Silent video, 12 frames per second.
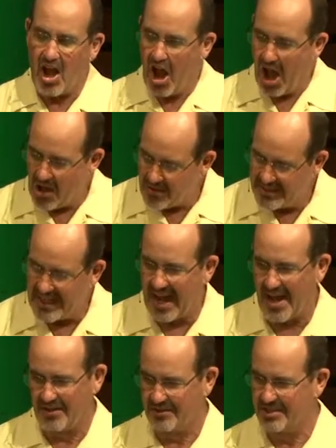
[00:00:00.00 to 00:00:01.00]
our
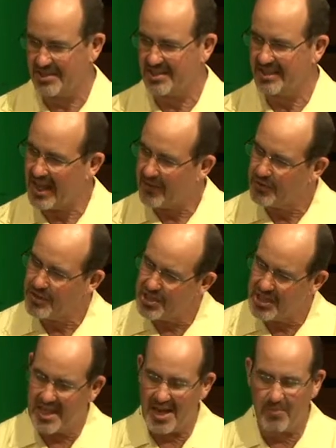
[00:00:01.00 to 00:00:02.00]
doubts, leverage
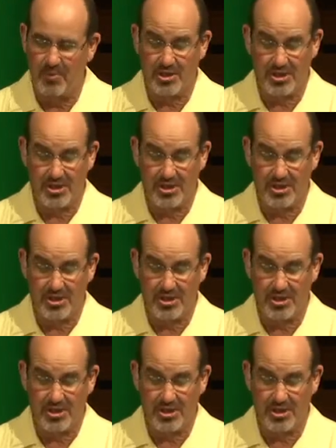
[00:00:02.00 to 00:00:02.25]
them with